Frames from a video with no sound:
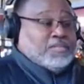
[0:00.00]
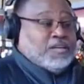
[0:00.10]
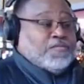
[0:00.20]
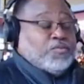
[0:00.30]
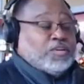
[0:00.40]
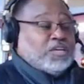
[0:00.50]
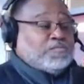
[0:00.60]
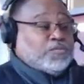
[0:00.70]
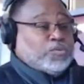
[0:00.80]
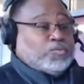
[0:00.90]
If you need
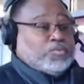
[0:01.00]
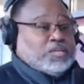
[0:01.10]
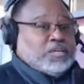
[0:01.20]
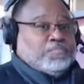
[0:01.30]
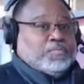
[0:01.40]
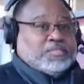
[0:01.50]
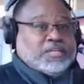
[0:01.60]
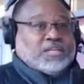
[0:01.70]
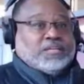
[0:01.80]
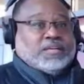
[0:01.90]
food in a
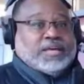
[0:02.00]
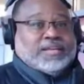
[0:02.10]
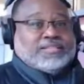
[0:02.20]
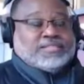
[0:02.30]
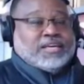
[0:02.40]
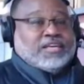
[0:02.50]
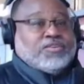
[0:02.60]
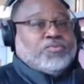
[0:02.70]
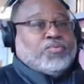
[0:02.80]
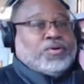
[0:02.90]
particular, like let's say
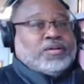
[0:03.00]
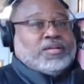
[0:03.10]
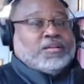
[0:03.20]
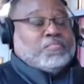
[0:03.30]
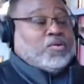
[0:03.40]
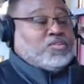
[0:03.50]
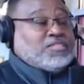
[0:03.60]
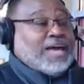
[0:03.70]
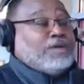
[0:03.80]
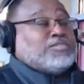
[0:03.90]
you want
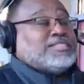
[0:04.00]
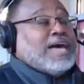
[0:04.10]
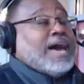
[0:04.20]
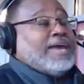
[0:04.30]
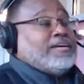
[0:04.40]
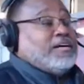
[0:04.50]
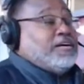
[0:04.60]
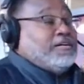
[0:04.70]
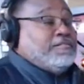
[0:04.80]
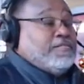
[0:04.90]
emergency outside
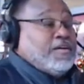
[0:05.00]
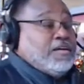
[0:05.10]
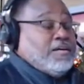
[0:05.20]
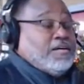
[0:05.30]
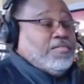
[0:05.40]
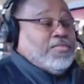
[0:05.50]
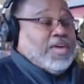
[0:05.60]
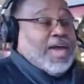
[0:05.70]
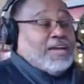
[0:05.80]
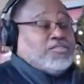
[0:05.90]
of the
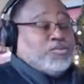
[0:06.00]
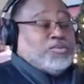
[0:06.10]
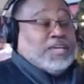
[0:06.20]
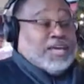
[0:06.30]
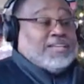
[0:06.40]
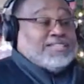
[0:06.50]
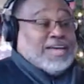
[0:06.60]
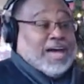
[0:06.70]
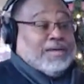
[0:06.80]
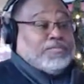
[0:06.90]
actual date and
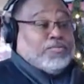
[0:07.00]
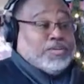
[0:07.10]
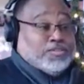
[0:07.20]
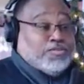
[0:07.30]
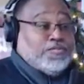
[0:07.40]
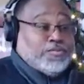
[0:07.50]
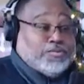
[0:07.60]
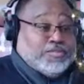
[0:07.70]
time that we do food.